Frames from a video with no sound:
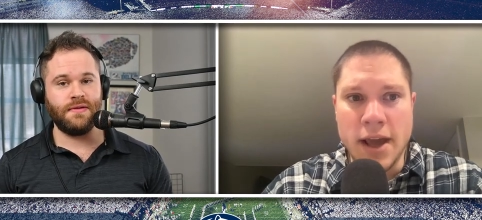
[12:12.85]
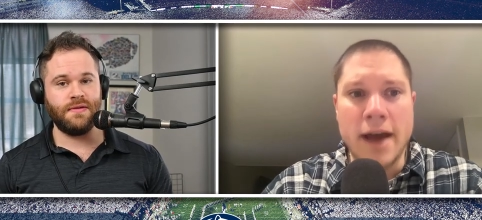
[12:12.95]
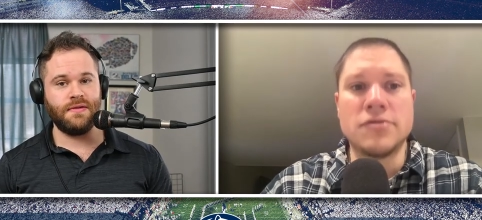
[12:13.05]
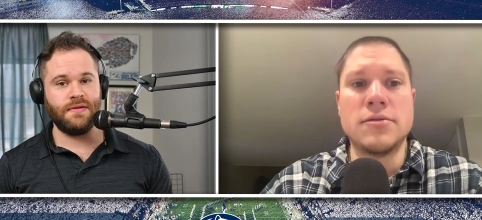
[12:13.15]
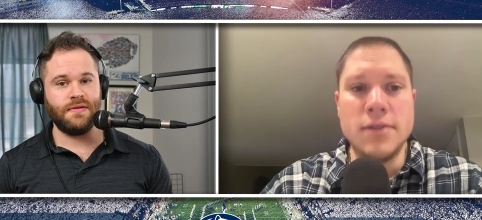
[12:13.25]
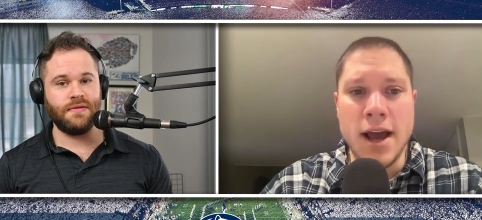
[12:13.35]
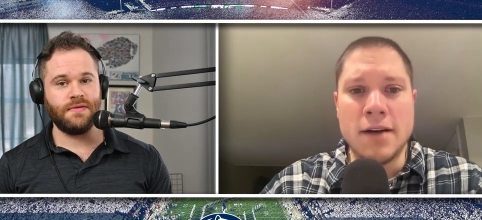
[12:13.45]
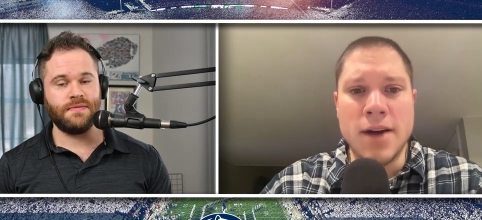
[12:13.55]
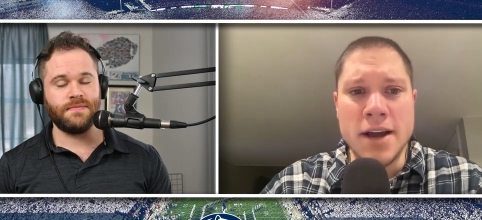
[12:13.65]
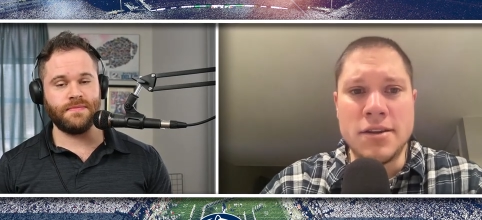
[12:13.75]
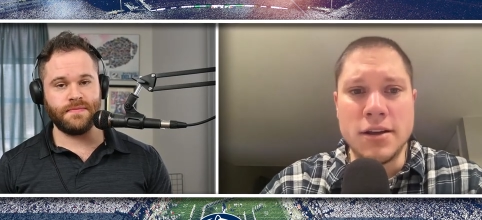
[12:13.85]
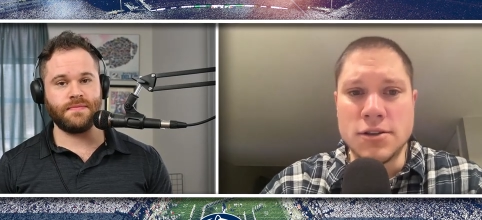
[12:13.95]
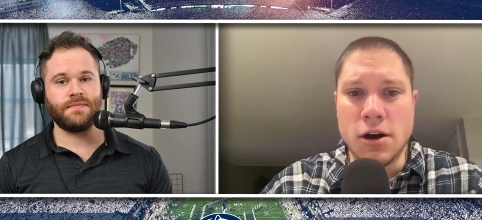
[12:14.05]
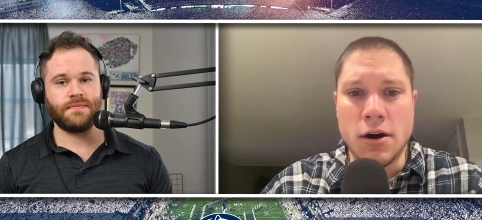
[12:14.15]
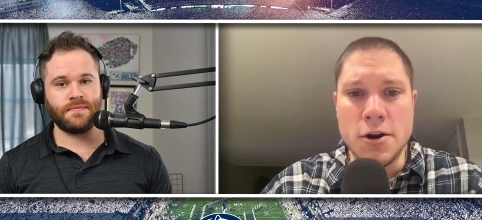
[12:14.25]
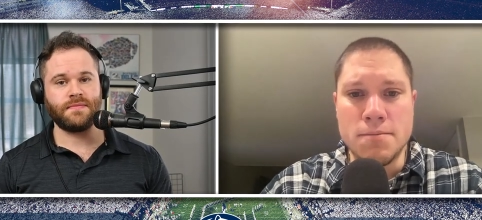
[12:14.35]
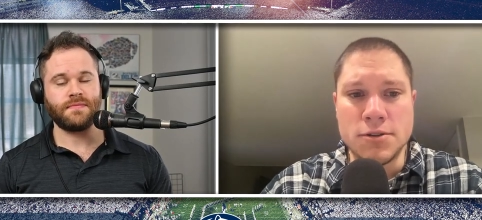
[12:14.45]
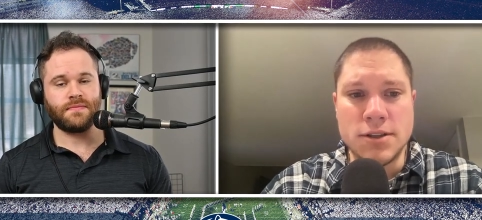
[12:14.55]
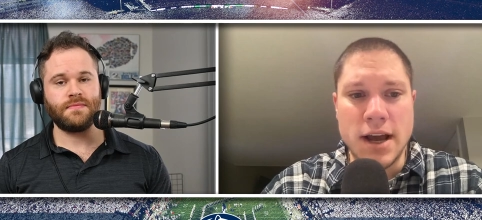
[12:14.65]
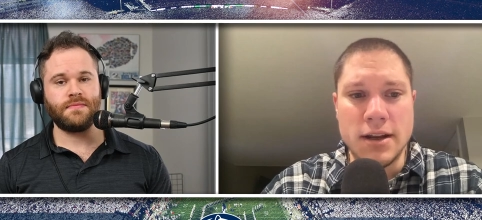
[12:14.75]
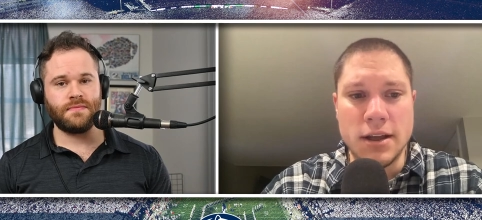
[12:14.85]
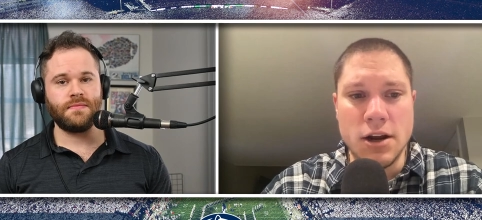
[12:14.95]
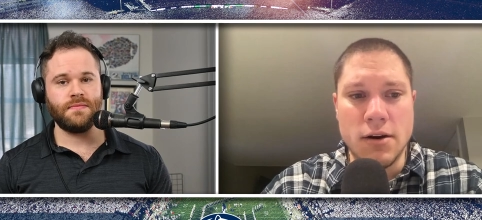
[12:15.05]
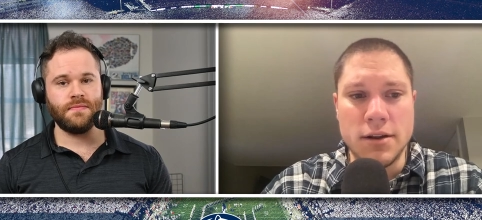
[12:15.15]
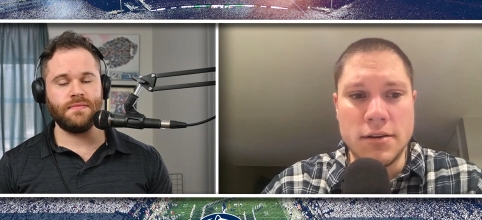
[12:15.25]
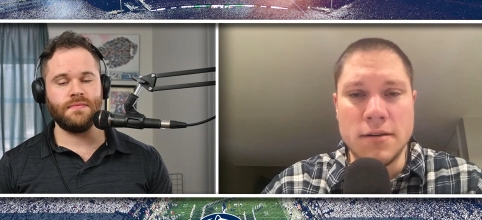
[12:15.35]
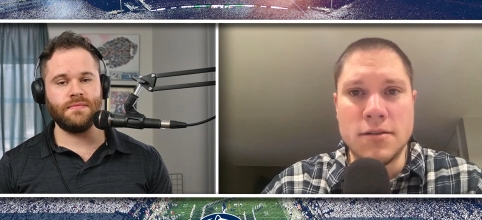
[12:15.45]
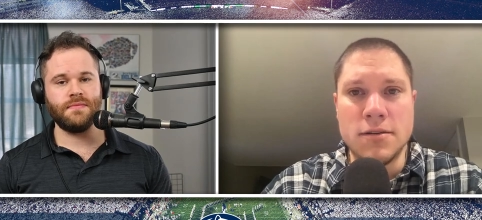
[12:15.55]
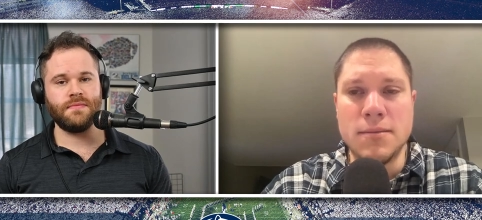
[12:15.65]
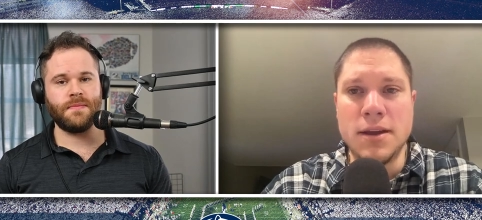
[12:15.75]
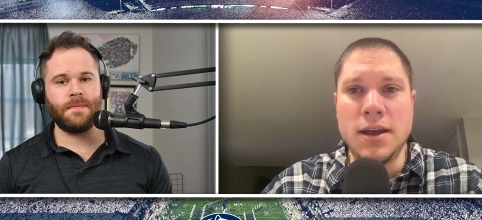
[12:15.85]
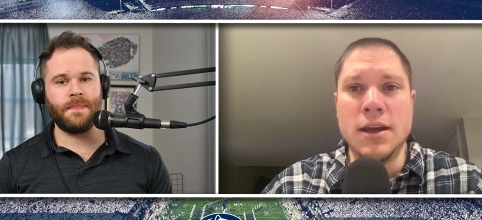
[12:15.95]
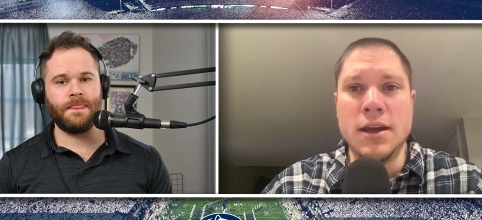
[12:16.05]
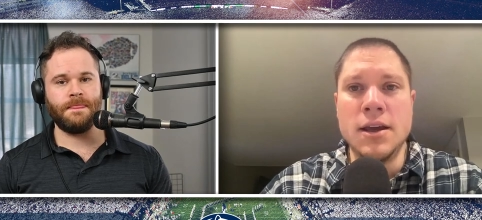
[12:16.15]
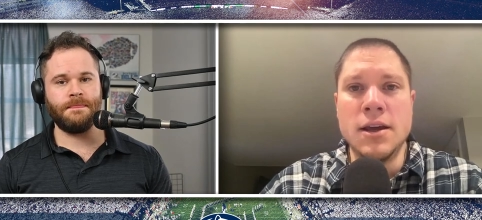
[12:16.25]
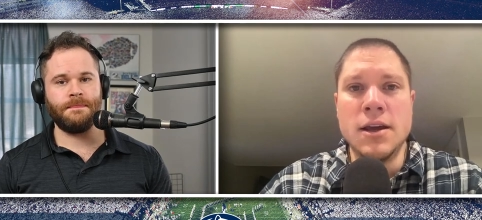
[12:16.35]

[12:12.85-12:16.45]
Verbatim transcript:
Speaker 1: Yes. Yeah, I think so. 100%. You know, to me,